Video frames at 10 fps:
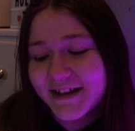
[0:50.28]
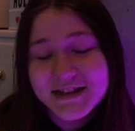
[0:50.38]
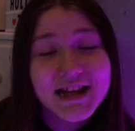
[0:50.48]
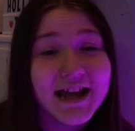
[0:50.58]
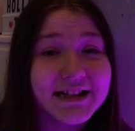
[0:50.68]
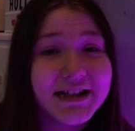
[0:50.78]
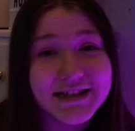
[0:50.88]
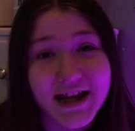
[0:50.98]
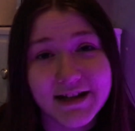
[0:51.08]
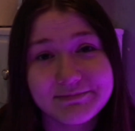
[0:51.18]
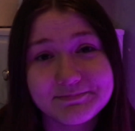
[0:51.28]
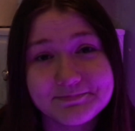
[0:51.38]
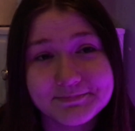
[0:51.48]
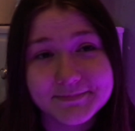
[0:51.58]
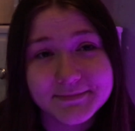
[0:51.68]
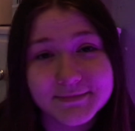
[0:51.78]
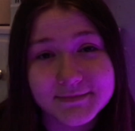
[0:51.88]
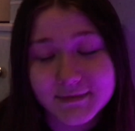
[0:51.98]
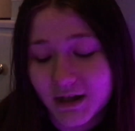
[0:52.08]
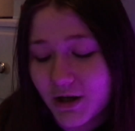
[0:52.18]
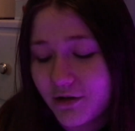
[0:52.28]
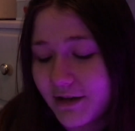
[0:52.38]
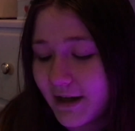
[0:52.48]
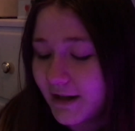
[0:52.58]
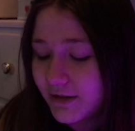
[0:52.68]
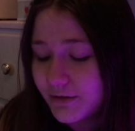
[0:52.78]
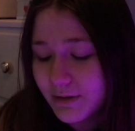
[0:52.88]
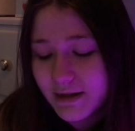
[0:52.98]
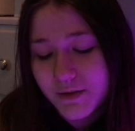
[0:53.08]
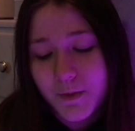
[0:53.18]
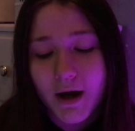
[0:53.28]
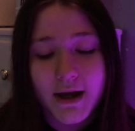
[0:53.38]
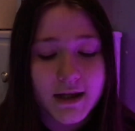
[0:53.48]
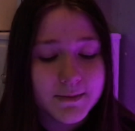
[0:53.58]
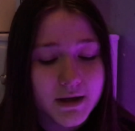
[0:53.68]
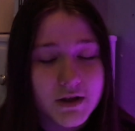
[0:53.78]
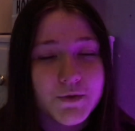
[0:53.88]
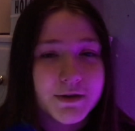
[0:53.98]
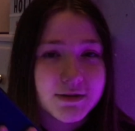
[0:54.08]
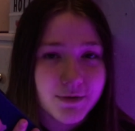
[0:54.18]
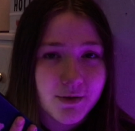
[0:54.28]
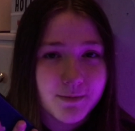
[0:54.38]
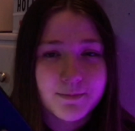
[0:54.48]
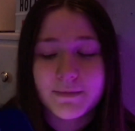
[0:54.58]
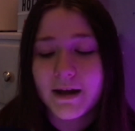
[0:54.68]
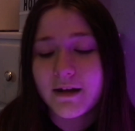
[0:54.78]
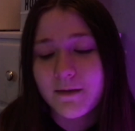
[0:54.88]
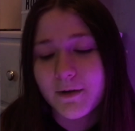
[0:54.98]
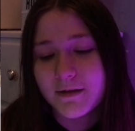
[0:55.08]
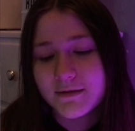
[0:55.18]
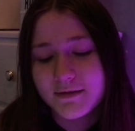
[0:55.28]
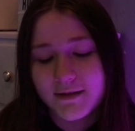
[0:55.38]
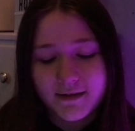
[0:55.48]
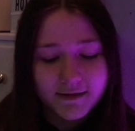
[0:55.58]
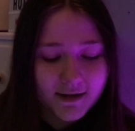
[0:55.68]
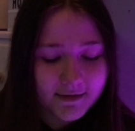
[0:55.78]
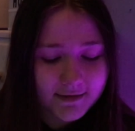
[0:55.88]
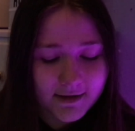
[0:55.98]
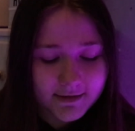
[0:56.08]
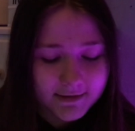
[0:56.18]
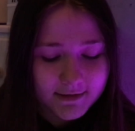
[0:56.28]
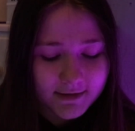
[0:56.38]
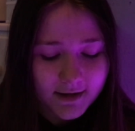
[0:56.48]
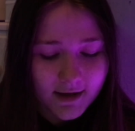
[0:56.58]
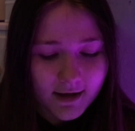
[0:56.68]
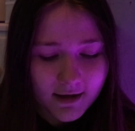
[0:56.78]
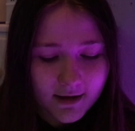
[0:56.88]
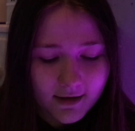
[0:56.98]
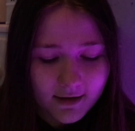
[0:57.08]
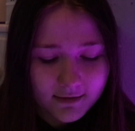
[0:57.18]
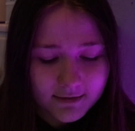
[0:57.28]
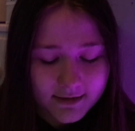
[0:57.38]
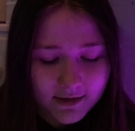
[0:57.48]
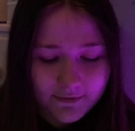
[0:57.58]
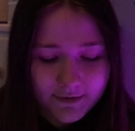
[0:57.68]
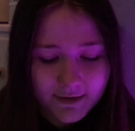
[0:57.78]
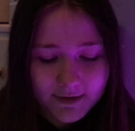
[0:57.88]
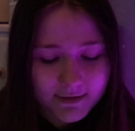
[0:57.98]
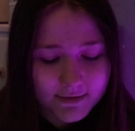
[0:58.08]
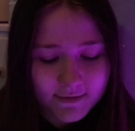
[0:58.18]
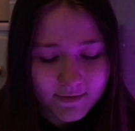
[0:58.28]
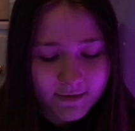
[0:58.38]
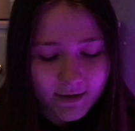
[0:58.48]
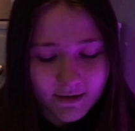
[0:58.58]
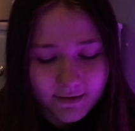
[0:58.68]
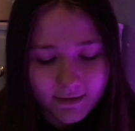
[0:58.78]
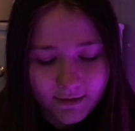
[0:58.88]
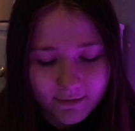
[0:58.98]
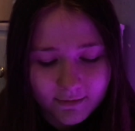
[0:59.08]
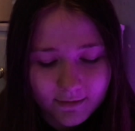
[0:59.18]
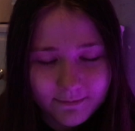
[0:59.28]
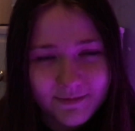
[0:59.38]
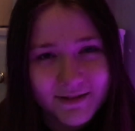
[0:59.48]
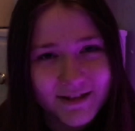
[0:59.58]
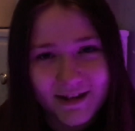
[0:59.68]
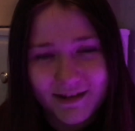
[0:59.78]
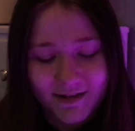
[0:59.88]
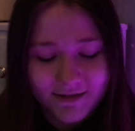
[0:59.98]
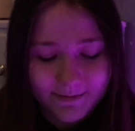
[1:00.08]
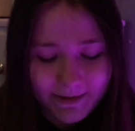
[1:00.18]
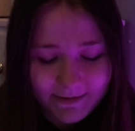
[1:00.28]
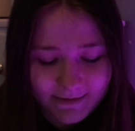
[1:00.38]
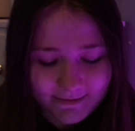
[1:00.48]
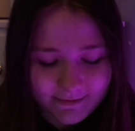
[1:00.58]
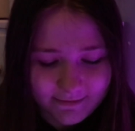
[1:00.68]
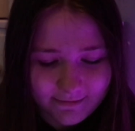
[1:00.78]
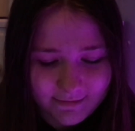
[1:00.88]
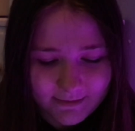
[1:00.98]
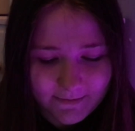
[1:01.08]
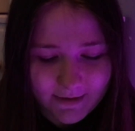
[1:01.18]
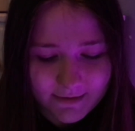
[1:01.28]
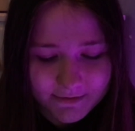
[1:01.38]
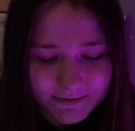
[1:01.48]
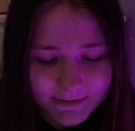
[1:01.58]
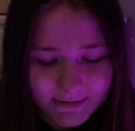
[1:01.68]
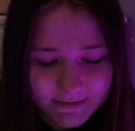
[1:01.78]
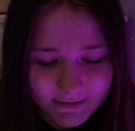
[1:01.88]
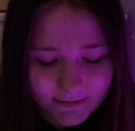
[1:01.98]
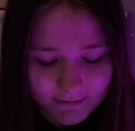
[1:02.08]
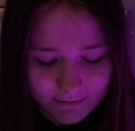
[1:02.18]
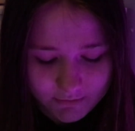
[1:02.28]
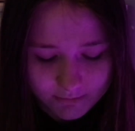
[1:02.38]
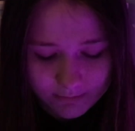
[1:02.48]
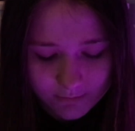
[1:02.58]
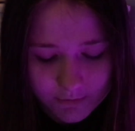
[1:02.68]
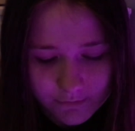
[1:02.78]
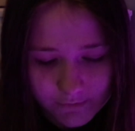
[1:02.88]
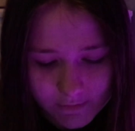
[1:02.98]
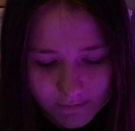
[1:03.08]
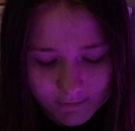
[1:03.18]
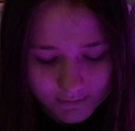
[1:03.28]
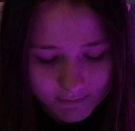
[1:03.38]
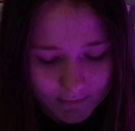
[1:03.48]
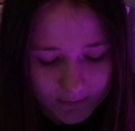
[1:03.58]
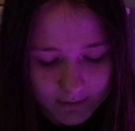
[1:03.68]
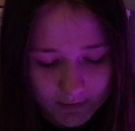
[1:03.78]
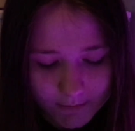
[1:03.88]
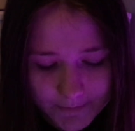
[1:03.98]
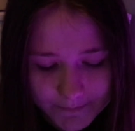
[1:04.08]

10 out of 10. Okay, the reason why is because first of all, like come on, look at that. That is, this outfit is killing it's, it's amazing. Love that. And also his adorable little face in that. So cute.